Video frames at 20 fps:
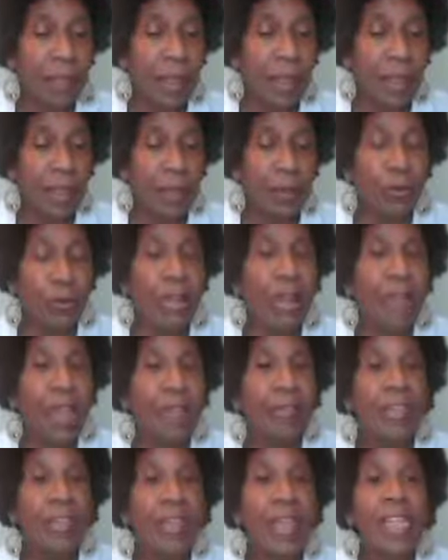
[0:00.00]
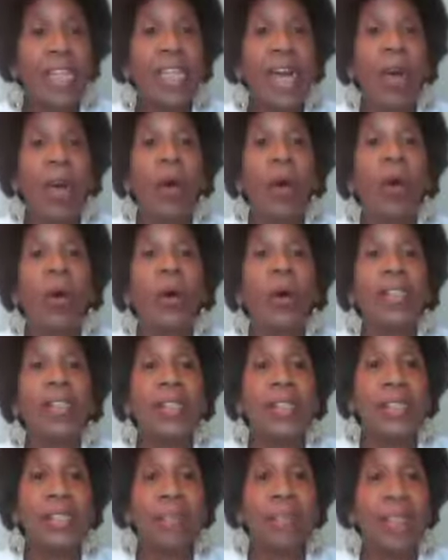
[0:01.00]
different kind of things,
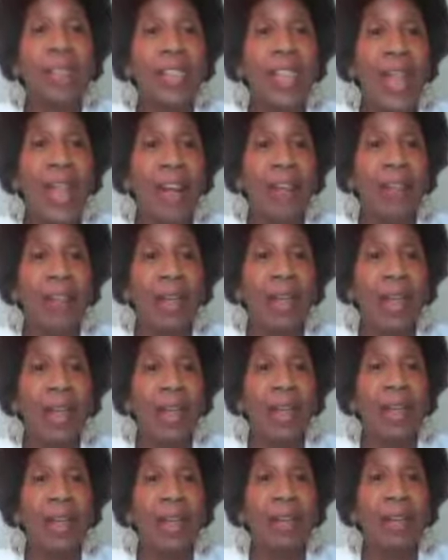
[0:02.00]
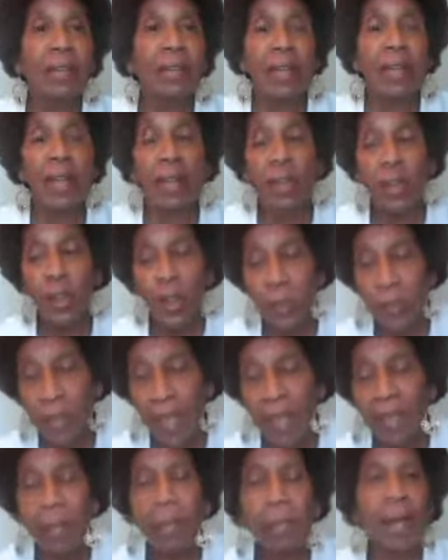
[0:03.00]
instead of us having you pay
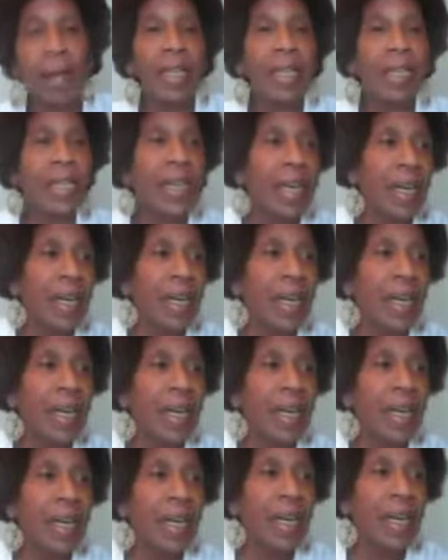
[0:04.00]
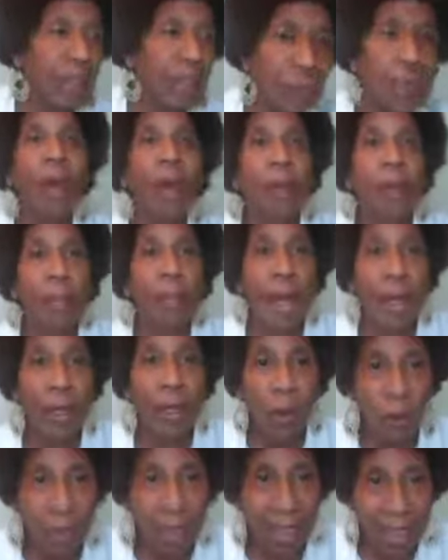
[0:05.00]
the money, this group pays money, we
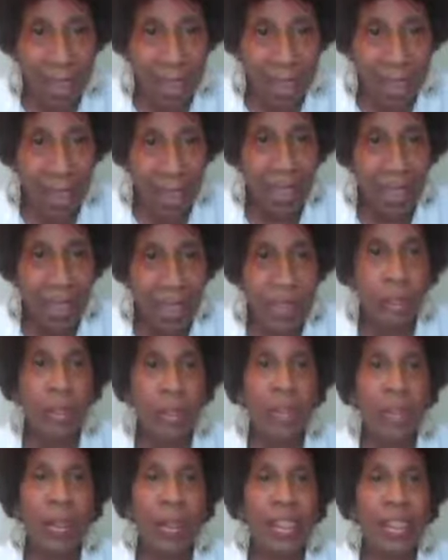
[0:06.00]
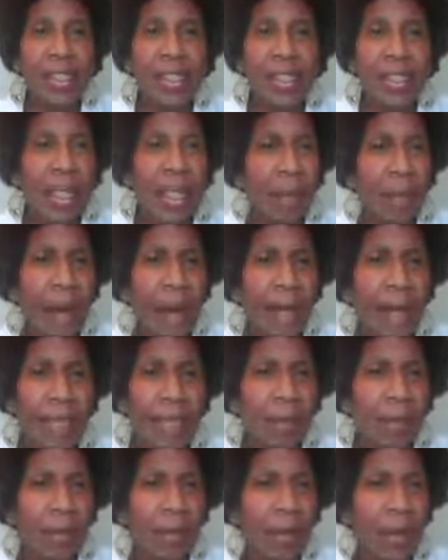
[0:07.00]
paid all money together when we went to Skimont.
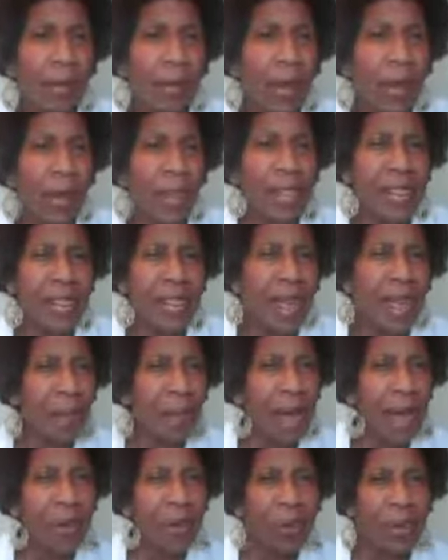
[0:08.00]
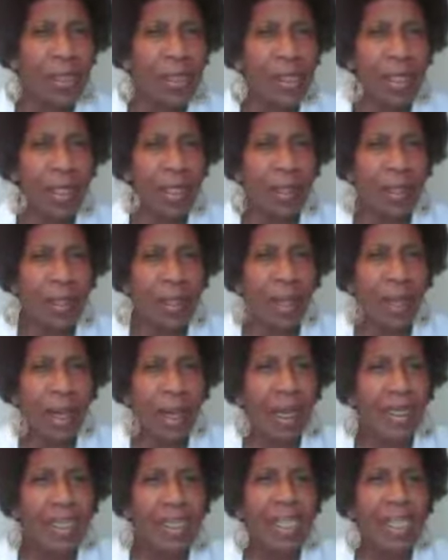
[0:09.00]
I don't know if Skimont was a
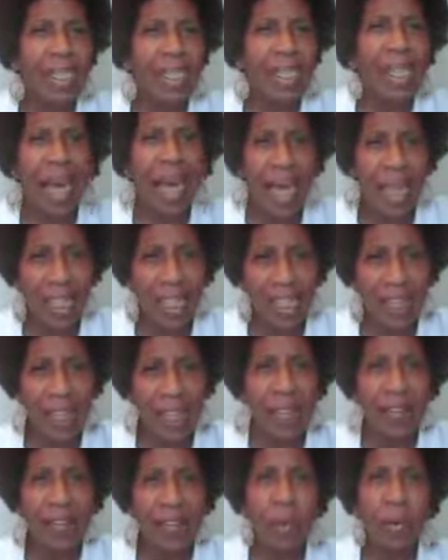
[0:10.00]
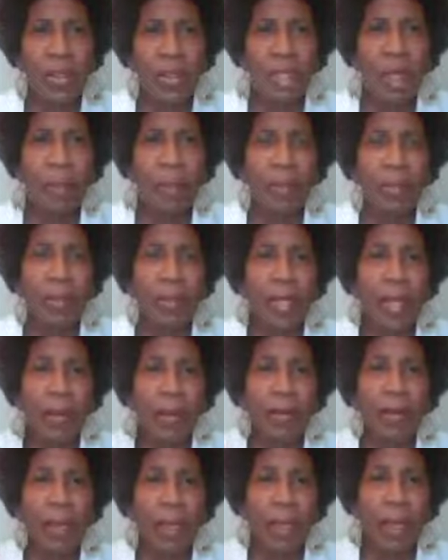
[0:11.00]
ski lodge that was up
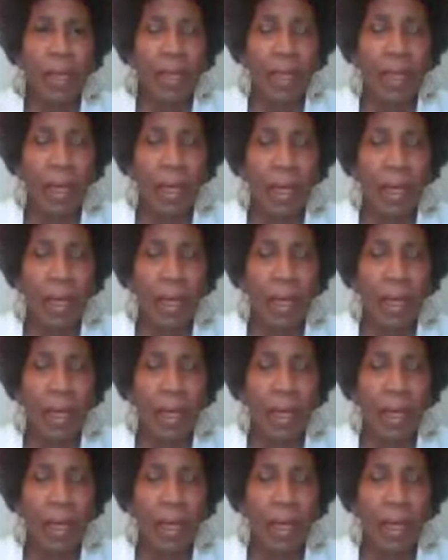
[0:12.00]
near the